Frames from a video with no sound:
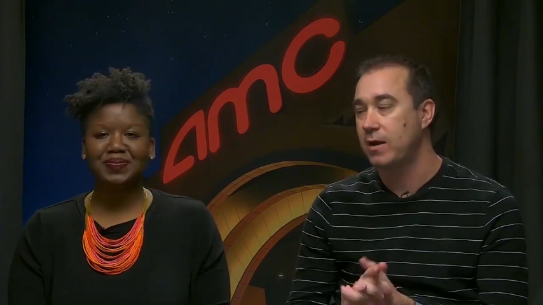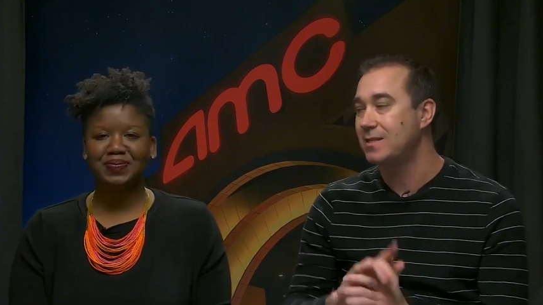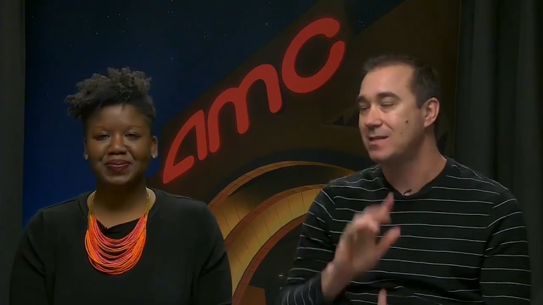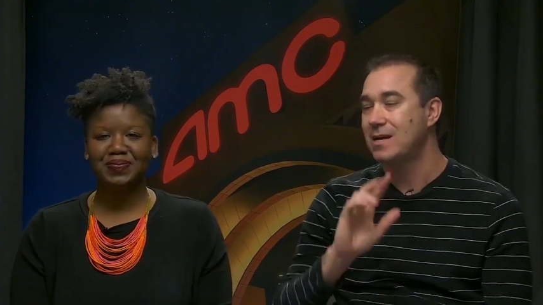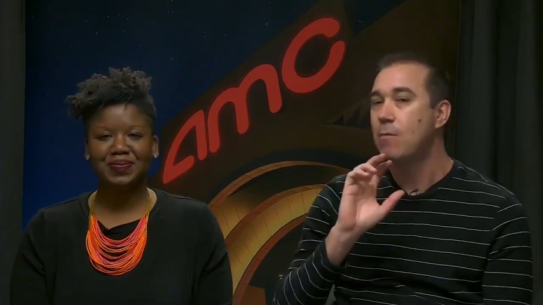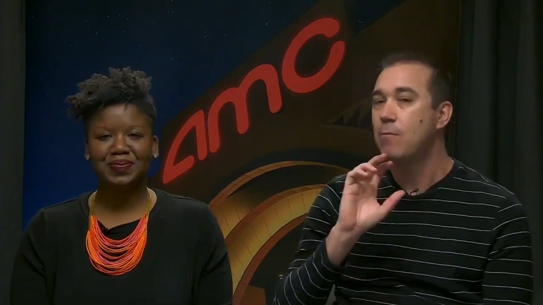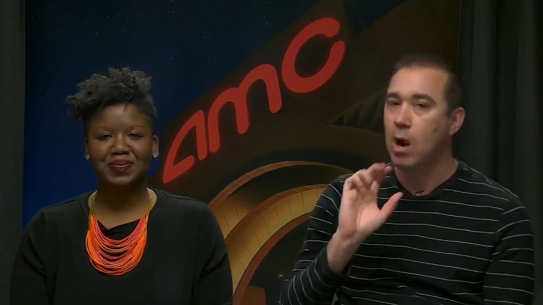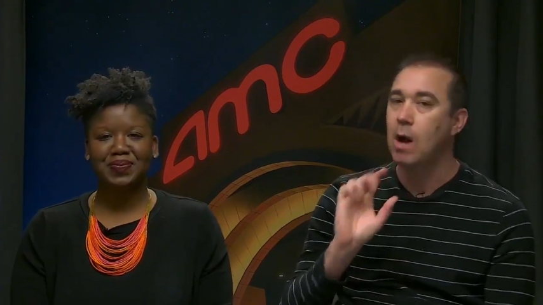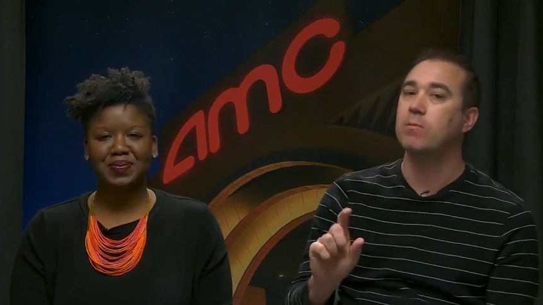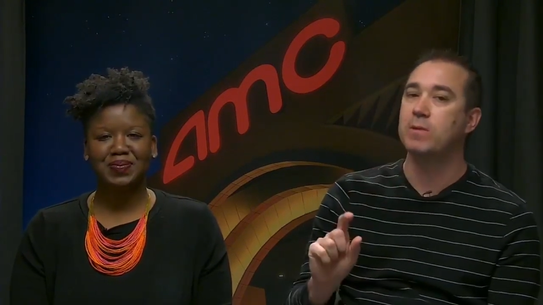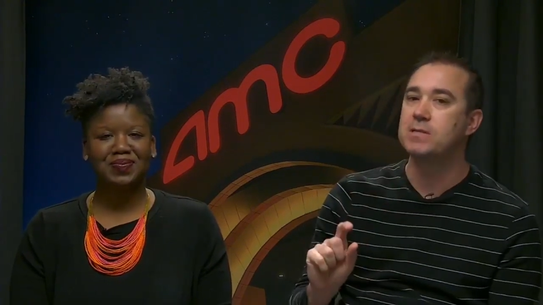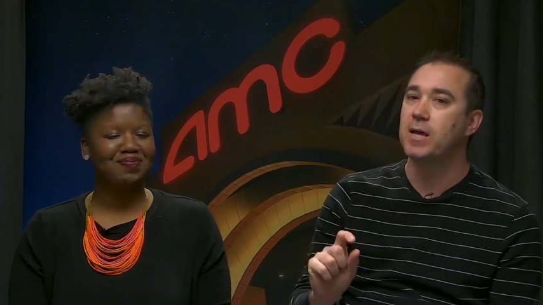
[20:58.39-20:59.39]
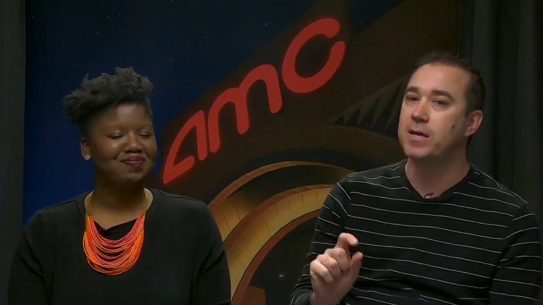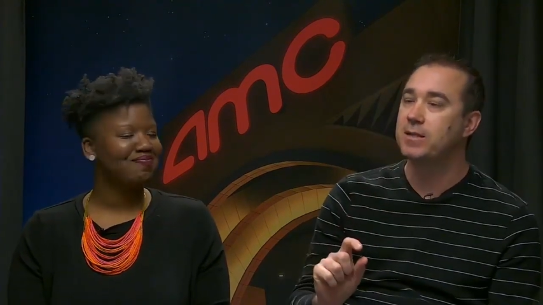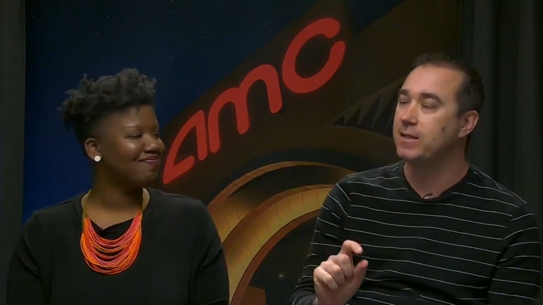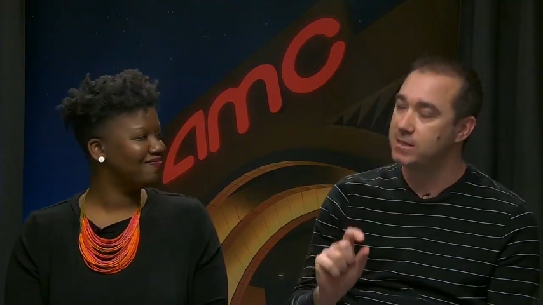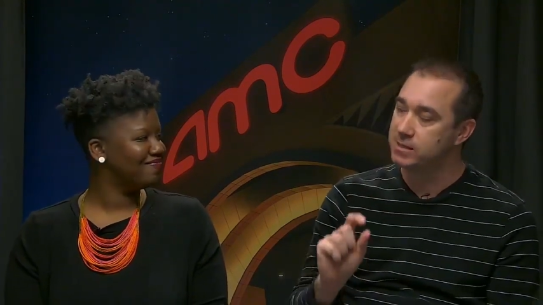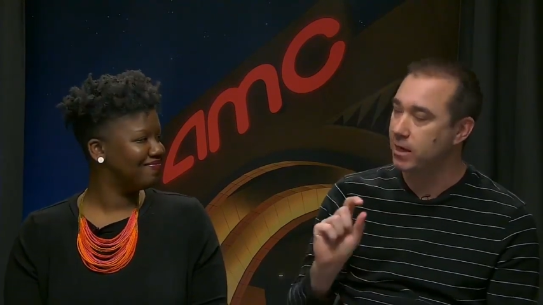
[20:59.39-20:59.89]
Speaker 1: It's mm -hmm. probably slightly
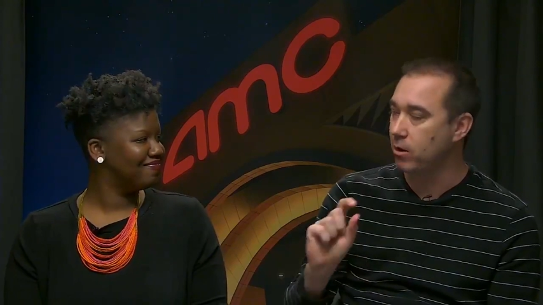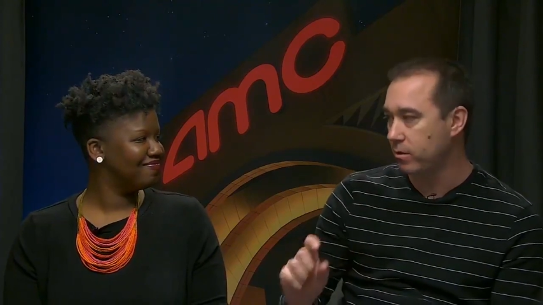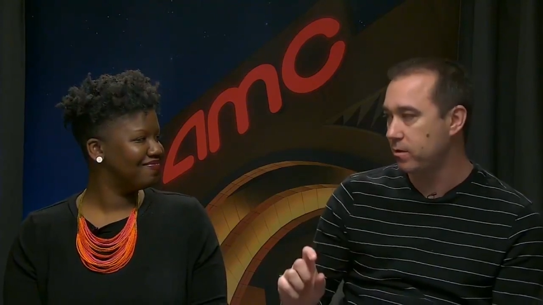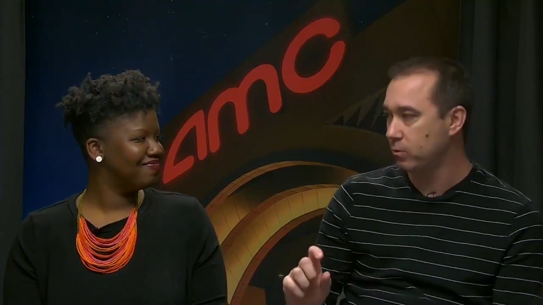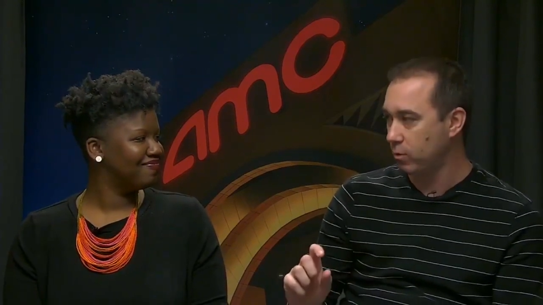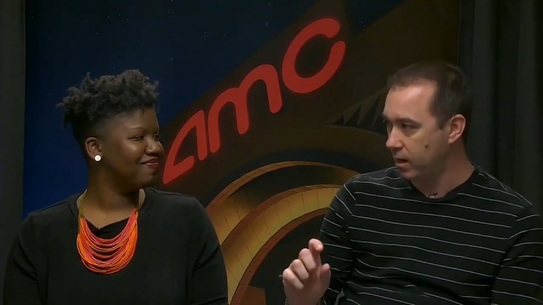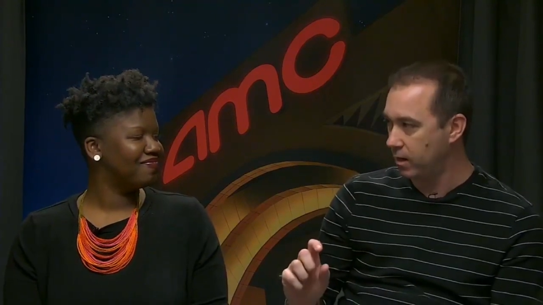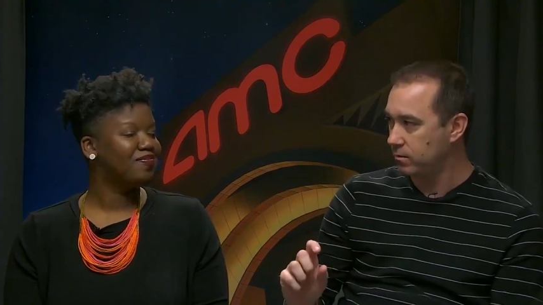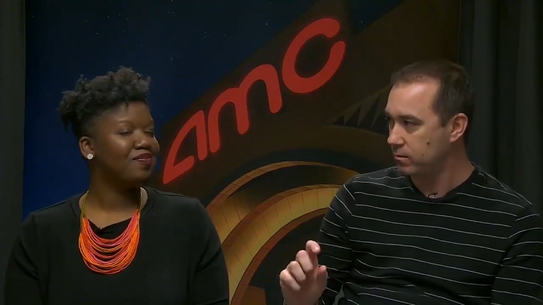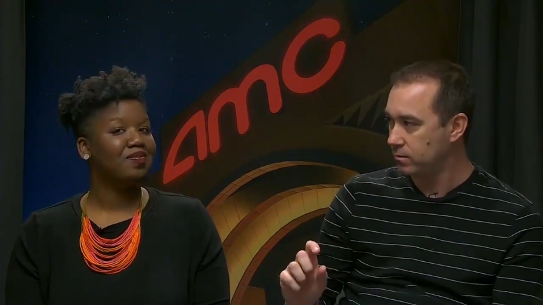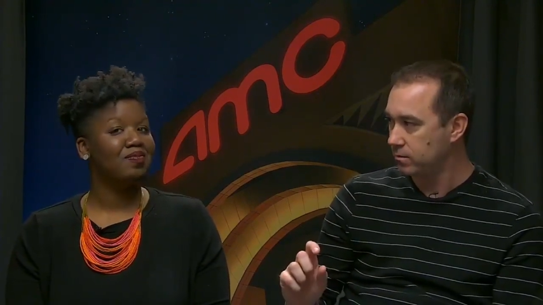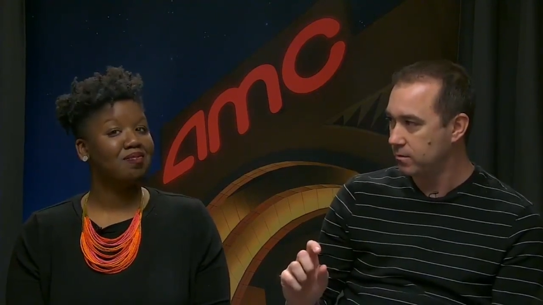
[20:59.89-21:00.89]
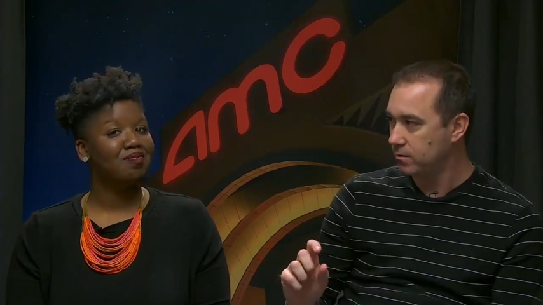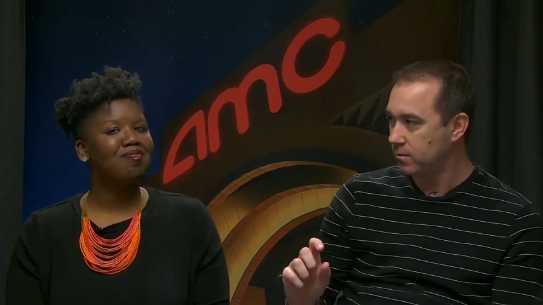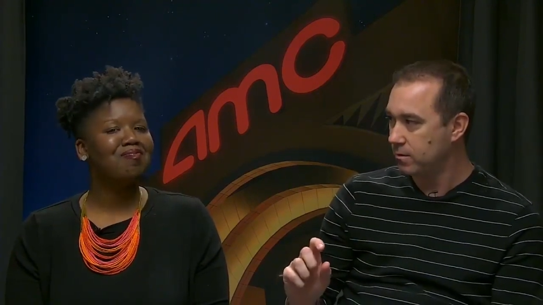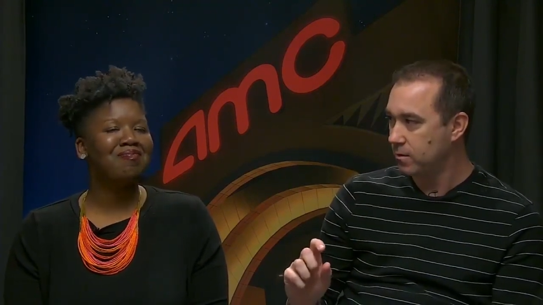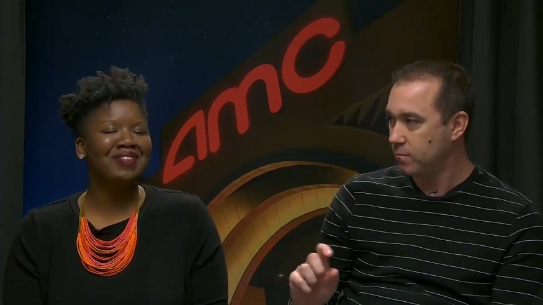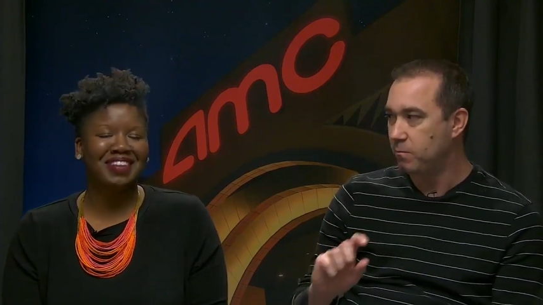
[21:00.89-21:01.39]
less scary than Greta,
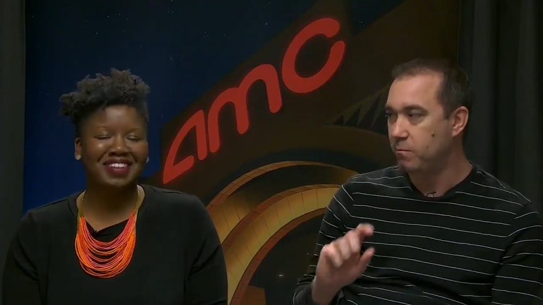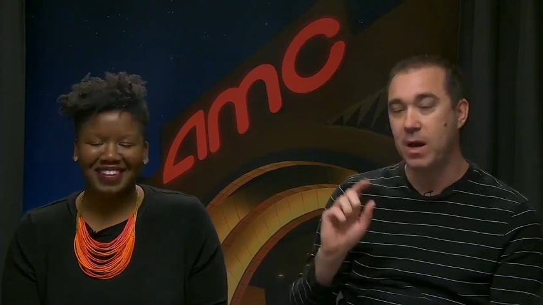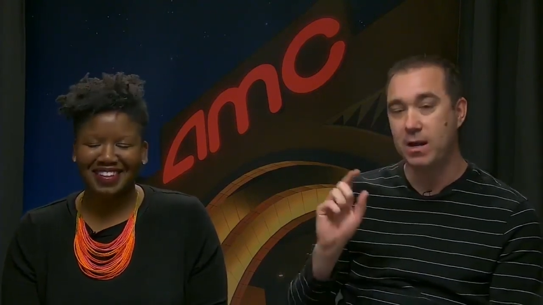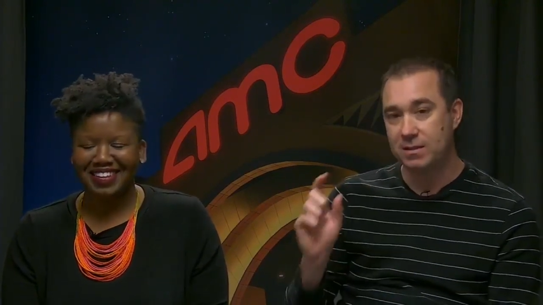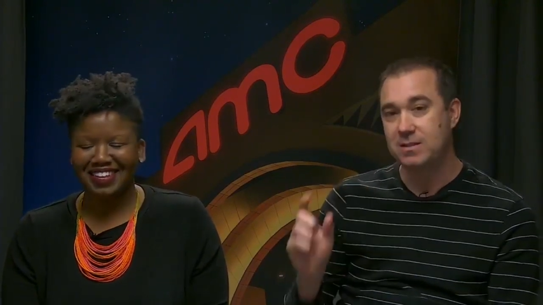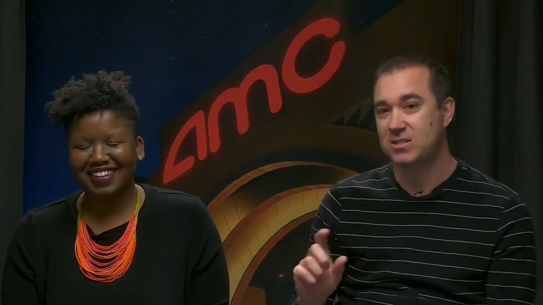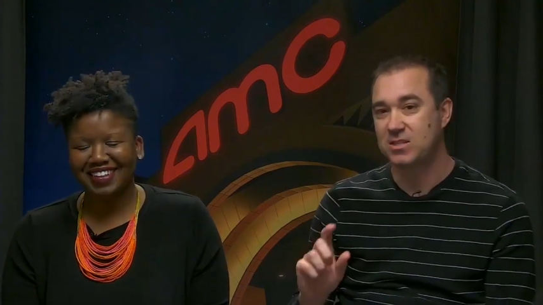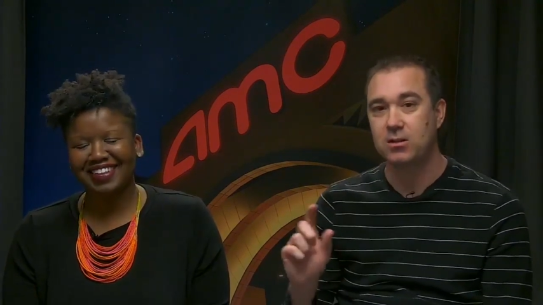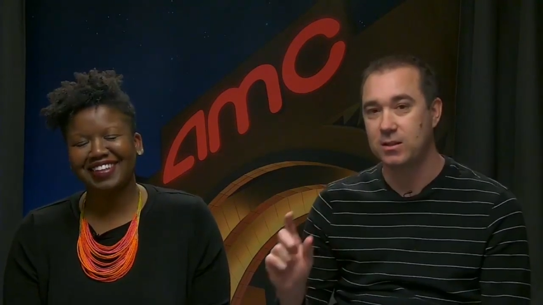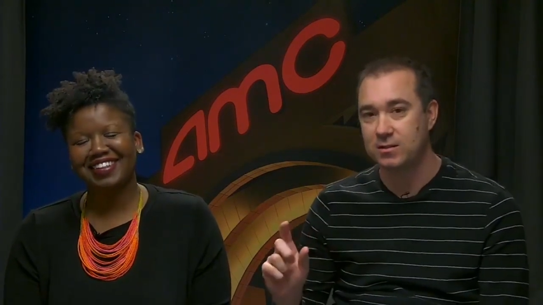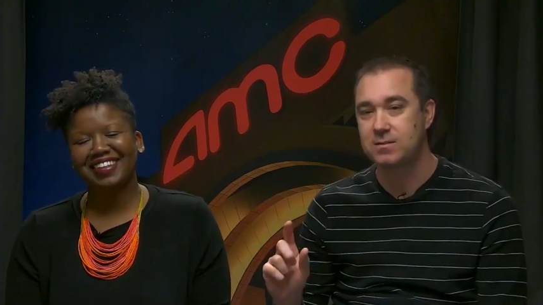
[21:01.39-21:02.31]
but still a